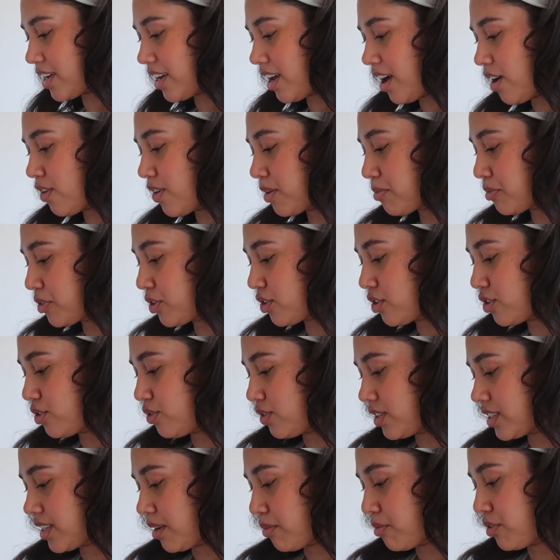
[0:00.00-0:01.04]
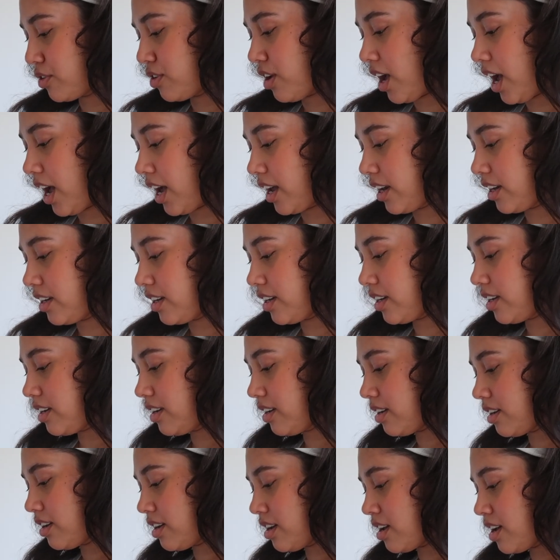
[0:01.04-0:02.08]
how I'm going to do is I'm going to add it
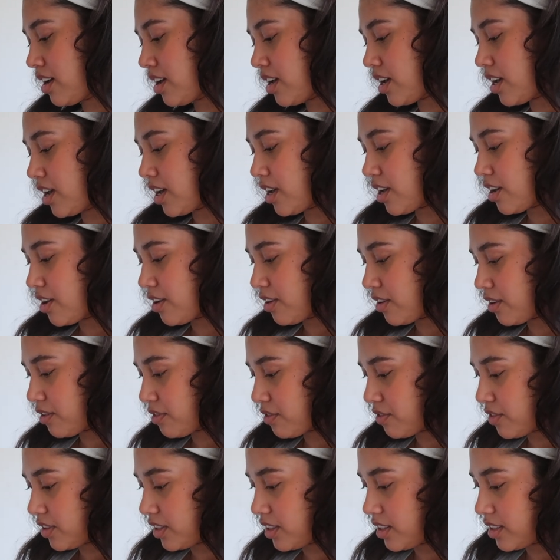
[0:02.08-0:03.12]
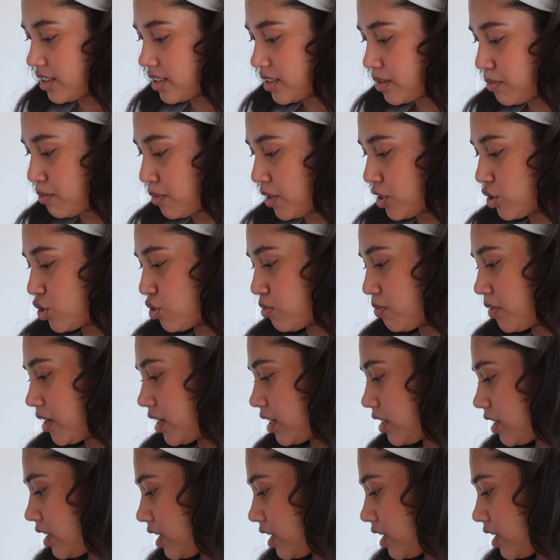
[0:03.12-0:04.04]
with this measurement